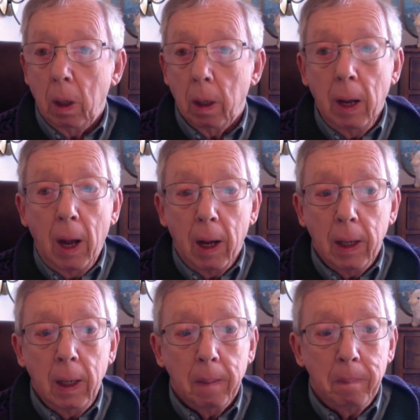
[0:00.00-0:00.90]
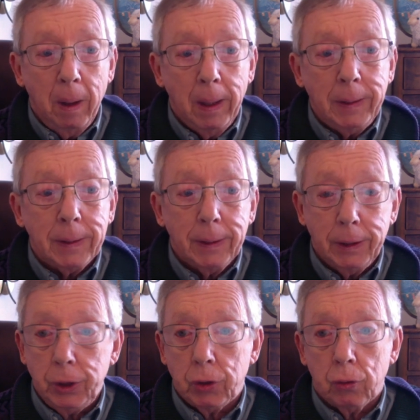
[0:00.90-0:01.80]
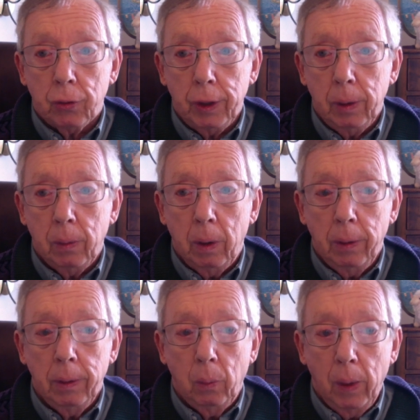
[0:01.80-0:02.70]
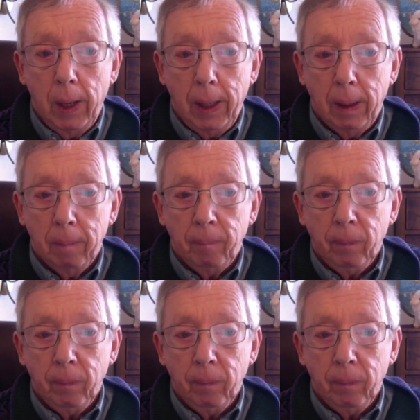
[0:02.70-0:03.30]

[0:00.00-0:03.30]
And I might destroy you on the way.